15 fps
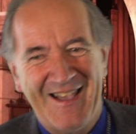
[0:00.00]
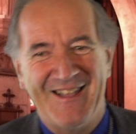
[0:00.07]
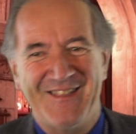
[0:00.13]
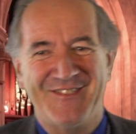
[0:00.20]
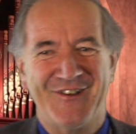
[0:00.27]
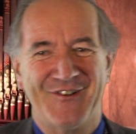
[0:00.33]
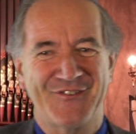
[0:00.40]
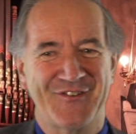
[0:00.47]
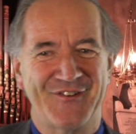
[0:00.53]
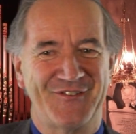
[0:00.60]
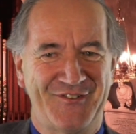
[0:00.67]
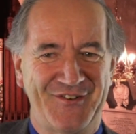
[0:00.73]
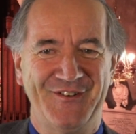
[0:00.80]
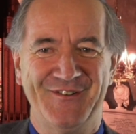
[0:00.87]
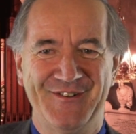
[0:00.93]
Those are
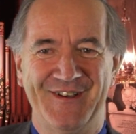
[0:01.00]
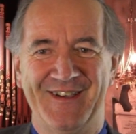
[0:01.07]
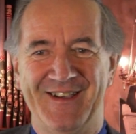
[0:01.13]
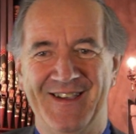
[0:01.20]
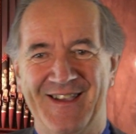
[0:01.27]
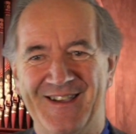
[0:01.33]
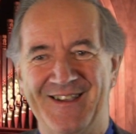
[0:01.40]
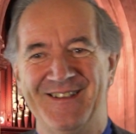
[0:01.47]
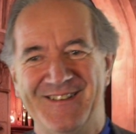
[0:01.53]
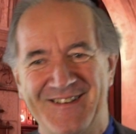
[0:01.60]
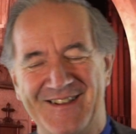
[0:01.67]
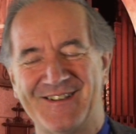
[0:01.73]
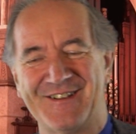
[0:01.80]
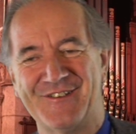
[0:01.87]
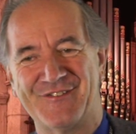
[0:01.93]
two
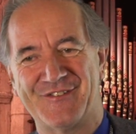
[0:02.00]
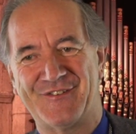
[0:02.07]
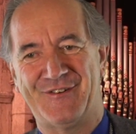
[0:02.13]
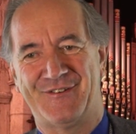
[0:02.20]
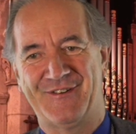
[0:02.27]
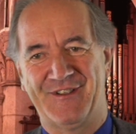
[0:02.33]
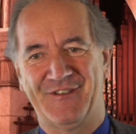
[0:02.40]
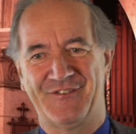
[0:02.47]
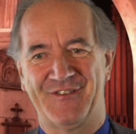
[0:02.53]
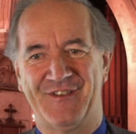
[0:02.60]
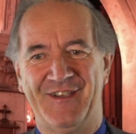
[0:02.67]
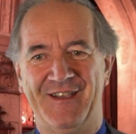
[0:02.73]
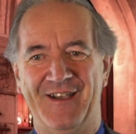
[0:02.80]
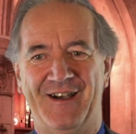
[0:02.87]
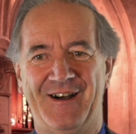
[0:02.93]
little stories
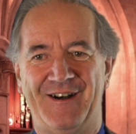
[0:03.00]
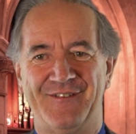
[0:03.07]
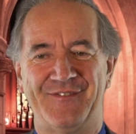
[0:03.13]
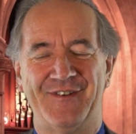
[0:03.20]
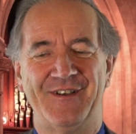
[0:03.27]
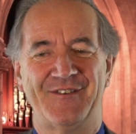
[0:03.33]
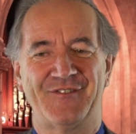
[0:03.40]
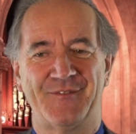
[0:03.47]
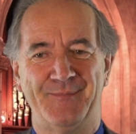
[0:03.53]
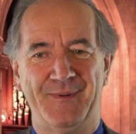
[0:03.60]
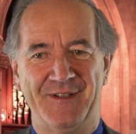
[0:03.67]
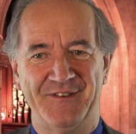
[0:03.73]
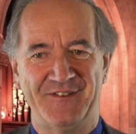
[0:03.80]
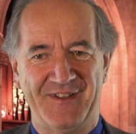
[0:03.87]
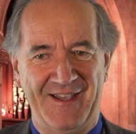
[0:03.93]
of
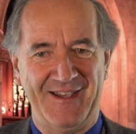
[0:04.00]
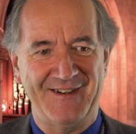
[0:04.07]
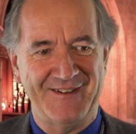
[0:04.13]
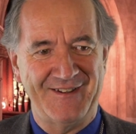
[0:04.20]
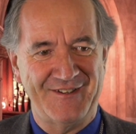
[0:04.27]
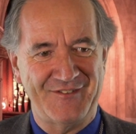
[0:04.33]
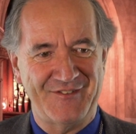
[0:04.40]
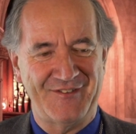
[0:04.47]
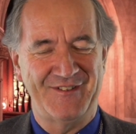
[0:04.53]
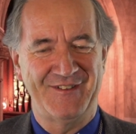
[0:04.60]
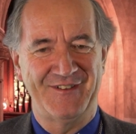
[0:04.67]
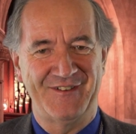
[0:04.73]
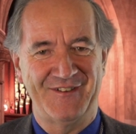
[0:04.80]
spontaneous